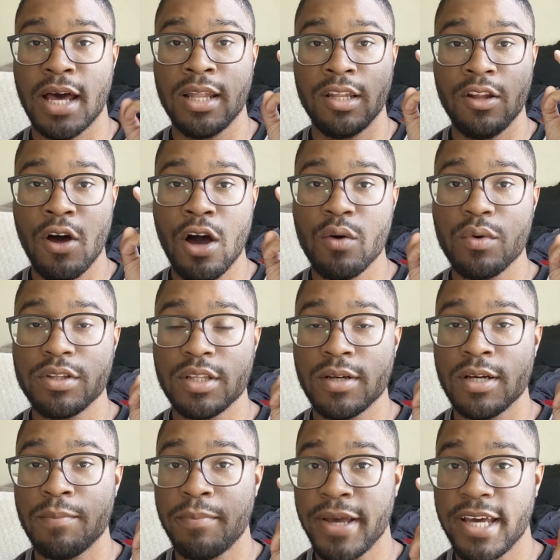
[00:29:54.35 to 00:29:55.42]
along with
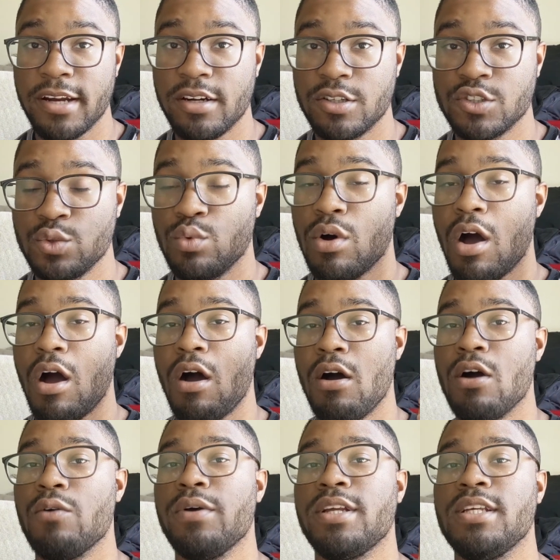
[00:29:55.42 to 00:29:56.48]
competitors who are
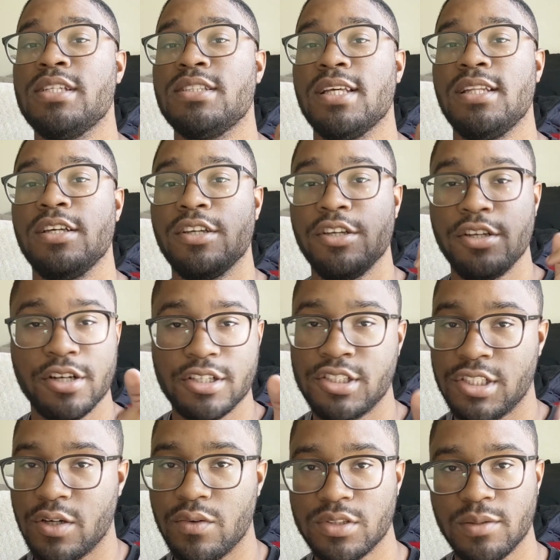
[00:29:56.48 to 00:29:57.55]
already selling your
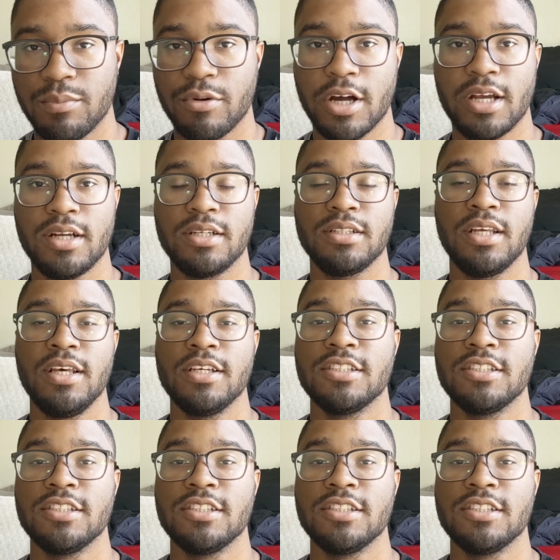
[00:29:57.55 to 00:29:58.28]
chosen product.